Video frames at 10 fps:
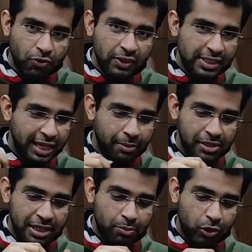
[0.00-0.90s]
these
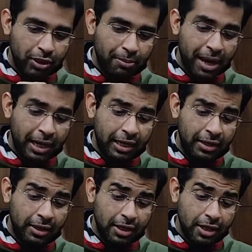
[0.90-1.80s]
cables and put them back
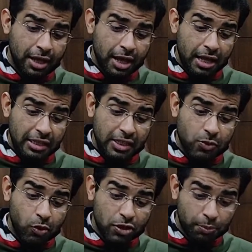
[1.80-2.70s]
in. This
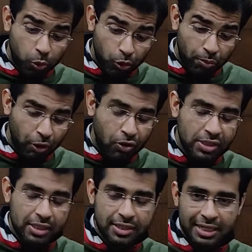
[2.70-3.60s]
was a boon,
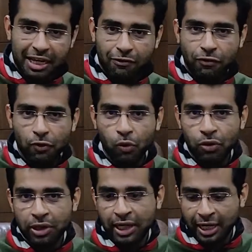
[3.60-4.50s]
because say if you
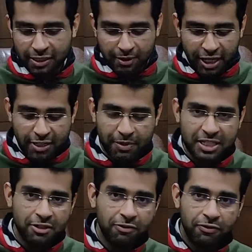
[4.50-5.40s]
own an
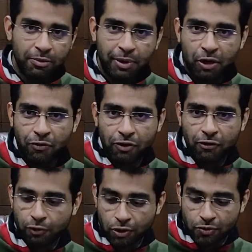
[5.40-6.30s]
expensive pair of
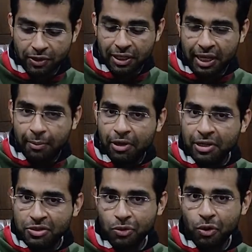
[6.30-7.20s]
earphones where the cable
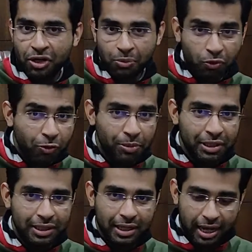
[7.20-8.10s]
is
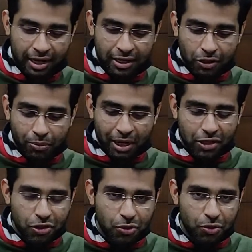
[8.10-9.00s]
non-removable, and you
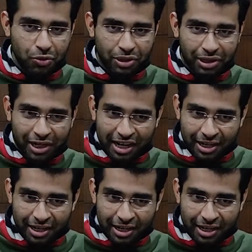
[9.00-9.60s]
manage to